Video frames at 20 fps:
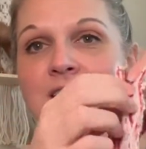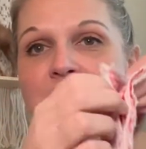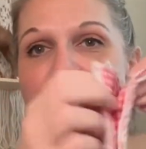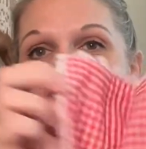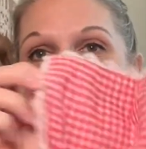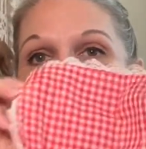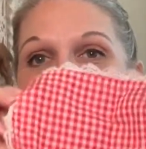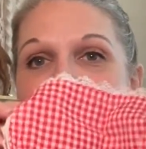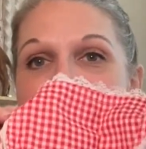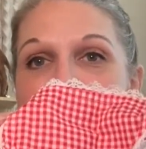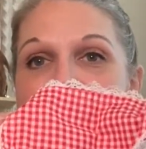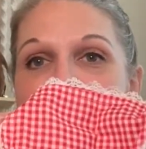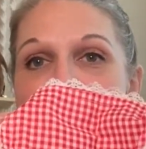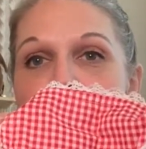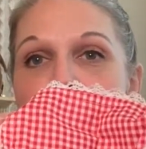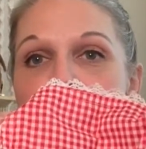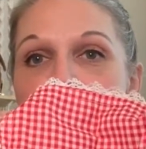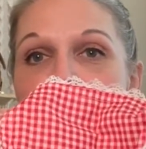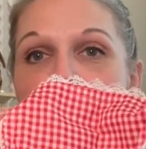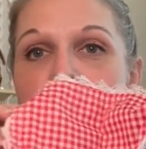That's a
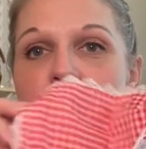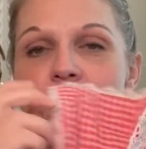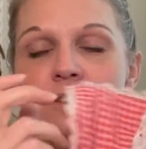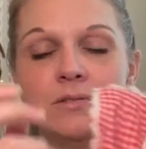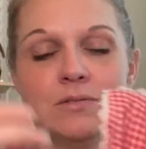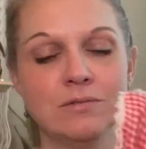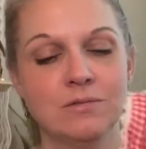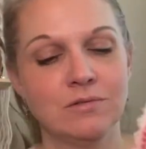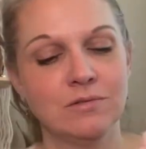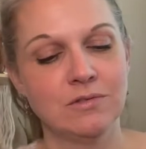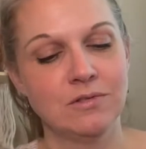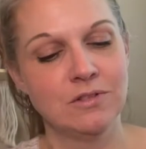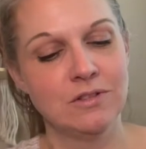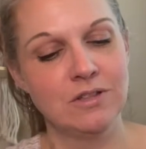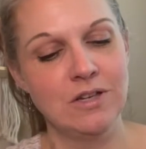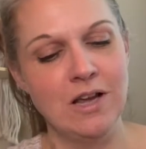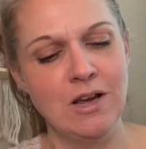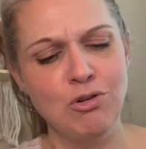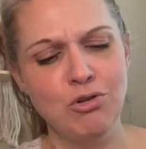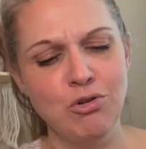zipper.
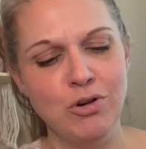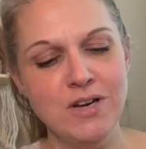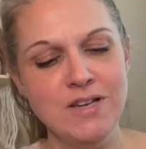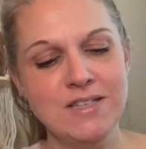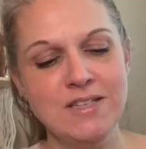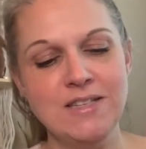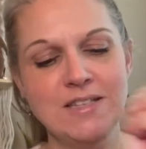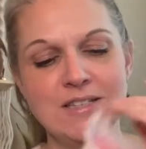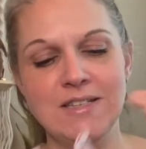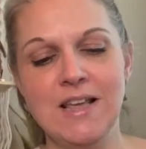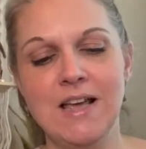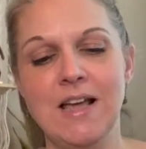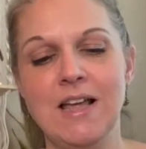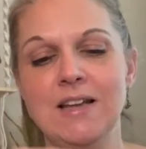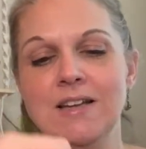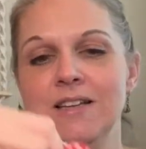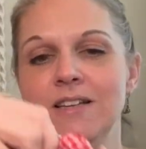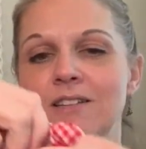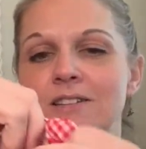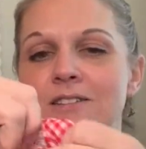How crazy is that?